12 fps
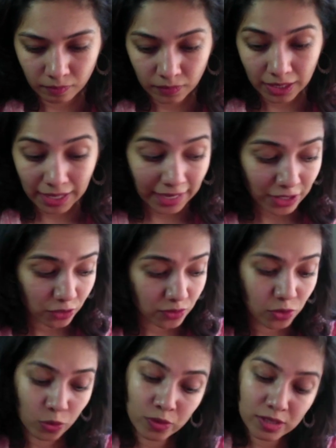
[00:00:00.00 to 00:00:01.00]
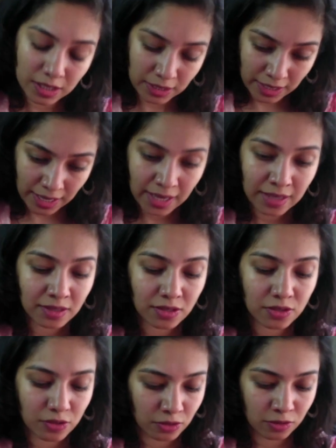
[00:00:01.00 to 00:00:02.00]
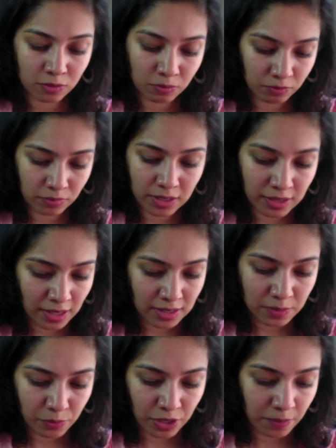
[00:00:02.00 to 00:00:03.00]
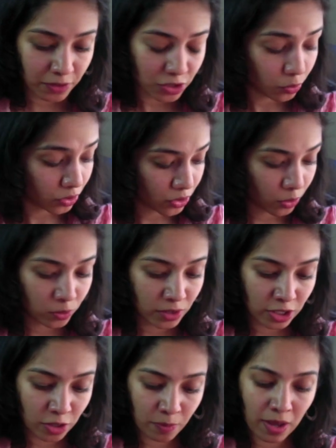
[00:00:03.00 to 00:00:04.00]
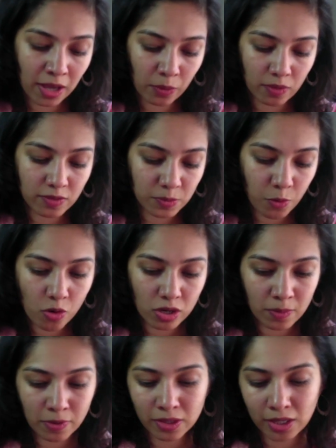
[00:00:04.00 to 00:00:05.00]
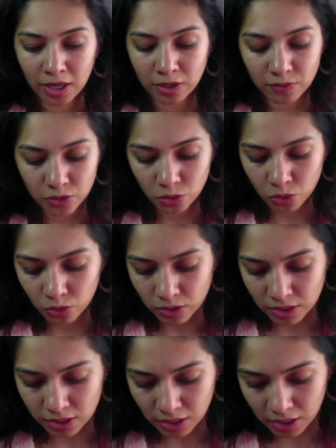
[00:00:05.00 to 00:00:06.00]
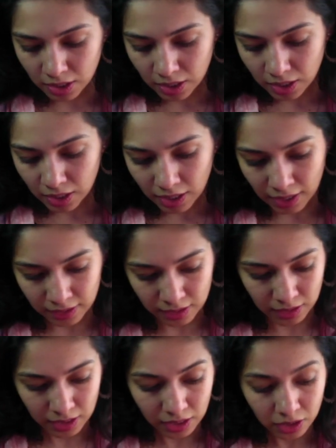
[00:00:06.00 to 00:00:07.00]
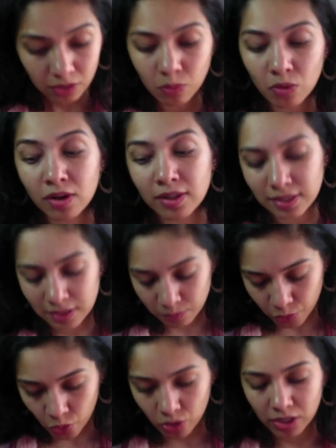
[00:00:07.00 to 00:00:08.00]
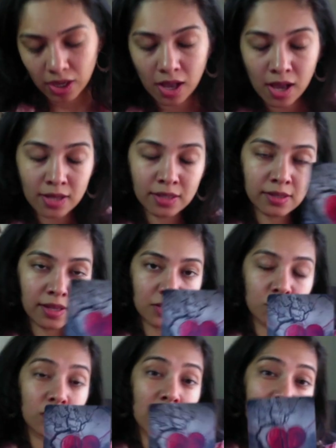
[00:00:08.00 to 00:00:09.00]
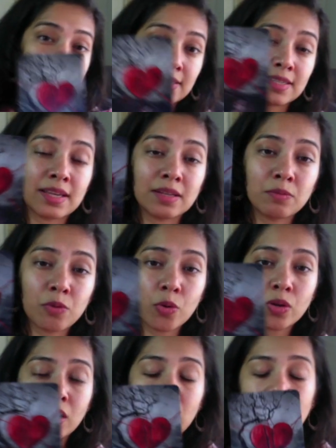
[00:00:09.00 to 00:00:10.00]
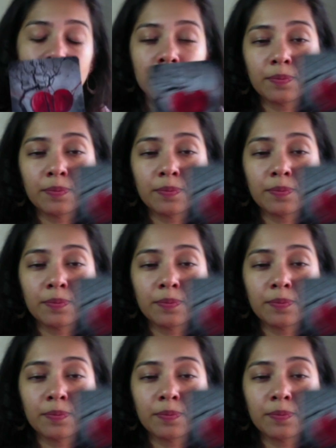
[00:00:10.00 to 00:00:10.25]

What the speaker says: 8 of Swords again, so that's pretty much what's holding you back. We've spoken about the 8 of Swords, and then the King of Wands and a broken heart, and that's what I had said, broken heart.